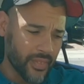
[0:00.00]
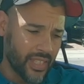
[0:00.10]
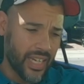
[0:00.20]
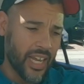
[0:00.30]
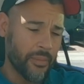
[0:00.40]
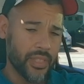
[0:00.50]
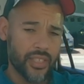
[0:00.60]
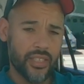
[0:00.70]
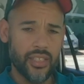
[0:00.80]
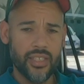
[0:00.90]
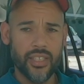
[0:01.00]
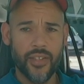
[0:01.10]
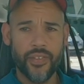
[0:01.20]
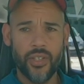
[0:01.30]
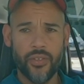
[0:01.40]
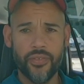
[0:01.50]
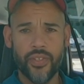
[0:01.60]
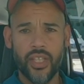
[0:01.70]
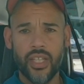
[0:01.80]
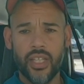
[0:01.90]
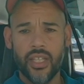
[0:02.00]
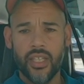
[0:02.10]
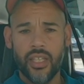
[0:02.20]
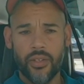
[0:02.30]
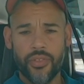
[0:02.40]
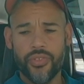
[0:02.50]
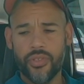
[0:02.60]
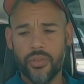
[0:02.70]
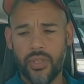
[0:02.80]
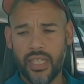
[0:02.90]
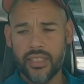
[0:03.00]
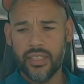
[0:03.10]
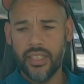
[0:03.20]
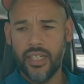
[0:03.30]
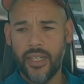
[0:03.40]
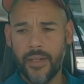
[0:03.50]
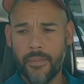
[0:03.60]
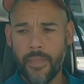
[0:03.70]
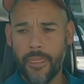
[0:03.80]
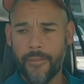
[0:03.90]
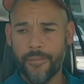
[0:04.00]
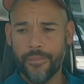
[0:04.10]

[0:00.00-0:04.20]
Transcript: that I'm in a good enough health health to actually um,